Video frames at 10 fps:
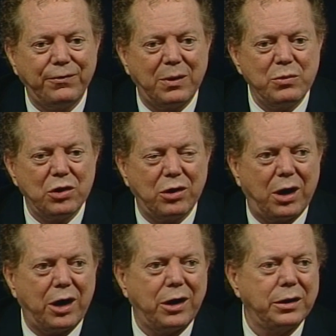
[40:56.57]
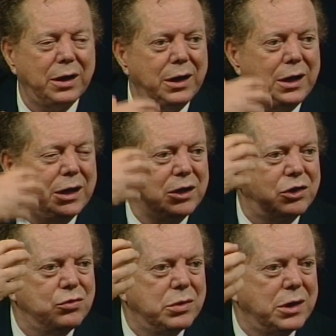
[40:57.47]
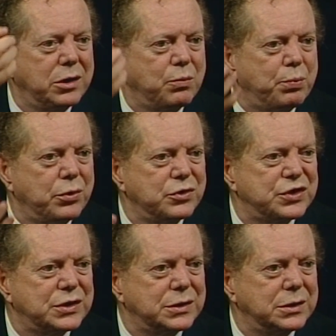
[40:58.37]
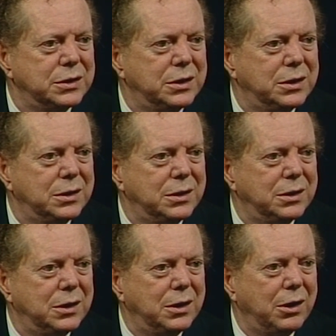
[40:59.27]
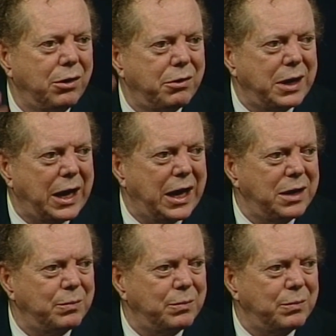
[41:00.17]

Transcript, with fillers: from your heart into another person or an